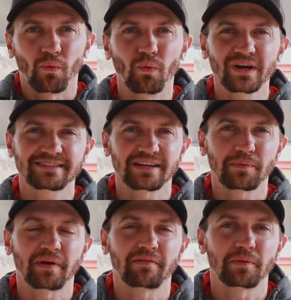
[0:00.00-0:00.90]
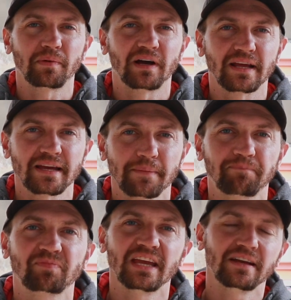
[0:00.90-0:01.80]
What's up, everybody?
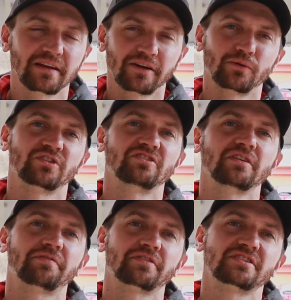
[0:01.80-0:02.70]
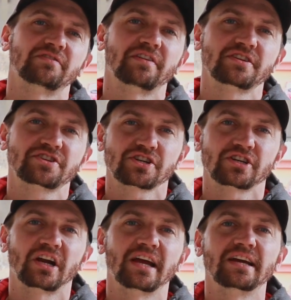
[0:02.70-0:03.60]
Ian here with the Seek First
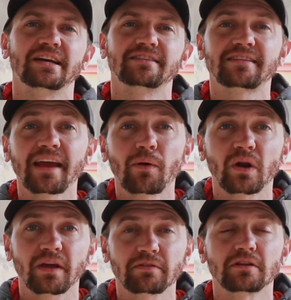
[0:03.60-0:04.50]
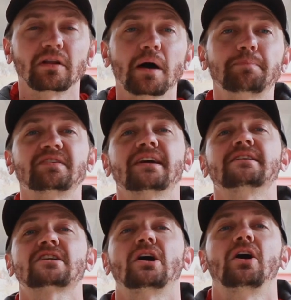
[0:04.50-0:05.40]
Adventure, and today I want to give a little
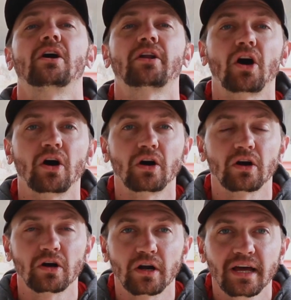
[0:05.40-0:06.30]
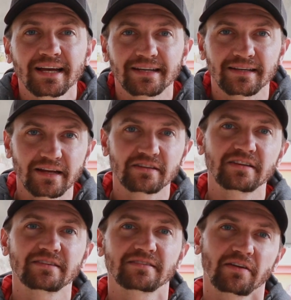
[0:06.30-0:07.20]
update on our
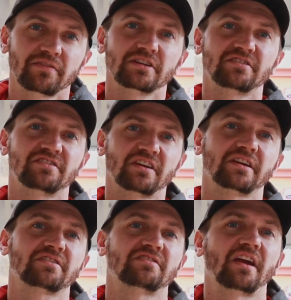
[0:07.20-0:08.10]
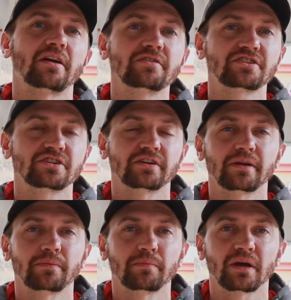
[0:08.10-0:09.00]
1976
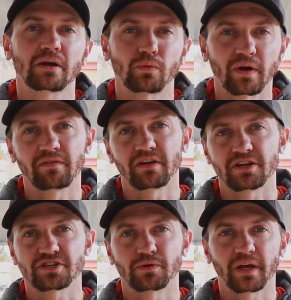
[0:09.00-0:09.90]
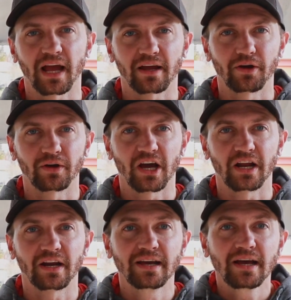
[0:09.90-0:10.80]
Airstream renovation we got going
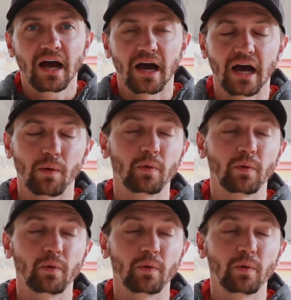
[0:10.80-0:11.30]
on.